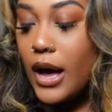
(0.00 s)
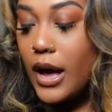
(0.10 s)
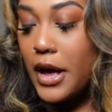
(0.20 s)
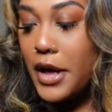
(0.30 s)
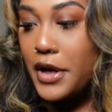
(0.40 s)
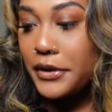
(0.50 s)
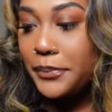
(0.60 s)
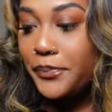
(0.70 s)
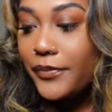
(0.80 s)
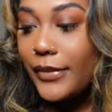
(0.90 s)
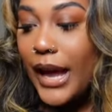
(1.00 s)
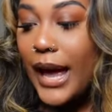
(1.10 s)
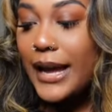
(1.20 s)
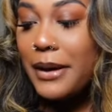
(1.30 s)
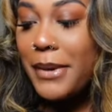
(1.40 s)
I
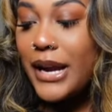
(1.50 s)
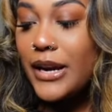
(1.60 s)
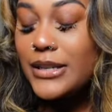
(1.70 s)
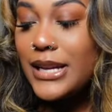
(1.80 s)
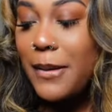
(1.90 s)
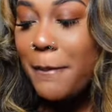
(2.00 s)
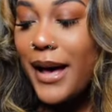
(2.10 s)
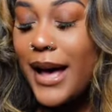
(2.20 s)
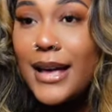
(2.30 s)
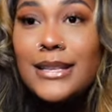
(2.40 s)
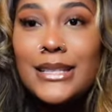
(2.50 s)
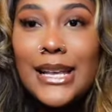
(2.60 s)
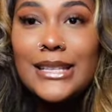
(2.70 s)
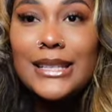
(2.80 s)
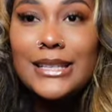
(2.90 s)
got my hair done by
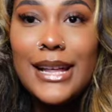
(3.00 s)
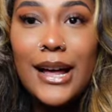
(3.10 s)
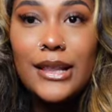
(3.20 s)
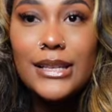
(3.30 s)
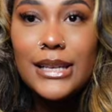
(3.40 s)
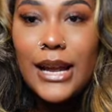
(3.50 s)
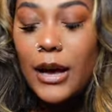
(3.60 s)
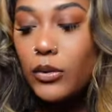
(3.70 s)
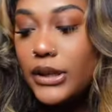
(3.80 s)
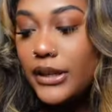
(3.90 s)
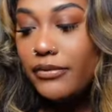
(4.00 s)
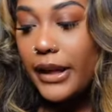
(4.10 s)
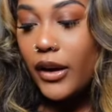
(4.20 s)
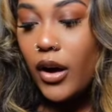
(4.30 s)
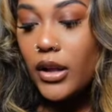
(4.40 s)
Sis the stylist, and I'll leave
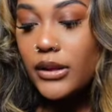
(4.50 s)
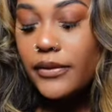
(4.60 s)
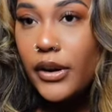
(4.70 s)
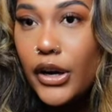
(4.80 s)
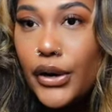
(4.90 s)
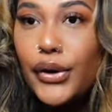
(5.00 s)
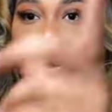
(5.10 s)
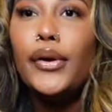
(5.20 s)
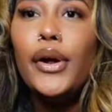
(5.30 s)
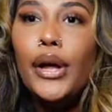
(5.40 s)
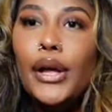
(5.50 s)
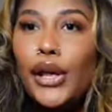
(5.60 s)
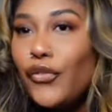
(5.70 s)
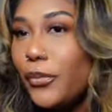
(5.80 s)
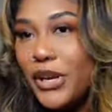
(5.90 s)
like all of her
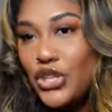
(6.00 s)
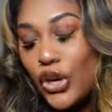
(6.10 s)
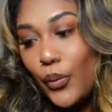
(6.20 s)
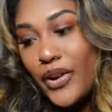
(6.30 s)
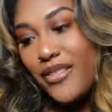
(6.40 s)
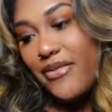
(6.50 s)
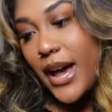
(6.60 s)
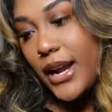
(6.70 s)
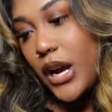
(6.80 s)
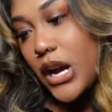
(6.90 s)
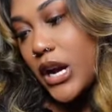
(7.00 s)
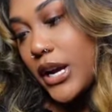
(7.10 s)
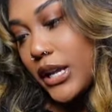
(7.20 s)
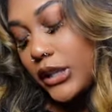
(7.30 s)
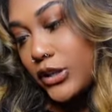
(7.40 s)
information on where to find her
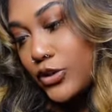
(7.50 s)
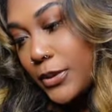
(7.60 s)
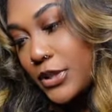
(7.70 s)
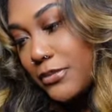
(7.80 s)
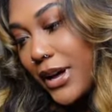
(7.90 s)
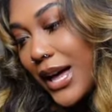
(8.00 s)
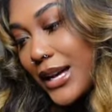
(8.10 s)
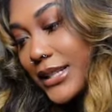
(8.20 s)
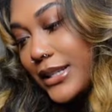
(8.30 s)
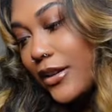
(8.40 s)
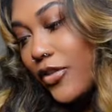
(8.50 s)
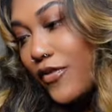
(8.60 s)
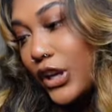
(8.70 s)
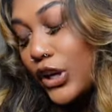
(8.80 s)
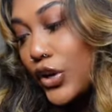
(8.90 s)
in the description box and on the
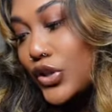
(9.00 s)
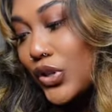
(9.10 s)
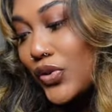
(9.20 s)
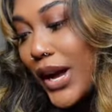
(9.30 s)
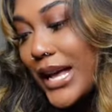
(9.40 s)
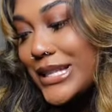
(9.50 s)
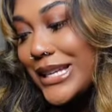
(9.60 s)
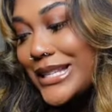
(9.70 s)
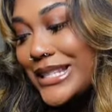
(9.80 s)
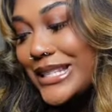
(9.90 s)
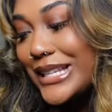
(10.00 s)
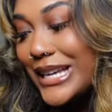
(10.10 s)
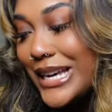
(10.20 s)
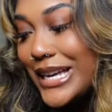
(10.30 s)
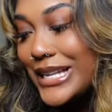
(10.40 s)
video so you guys can
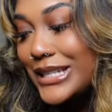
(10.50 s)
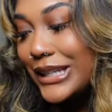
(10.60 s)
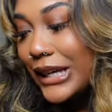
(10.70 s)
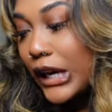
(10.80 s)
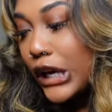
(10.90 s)
see it.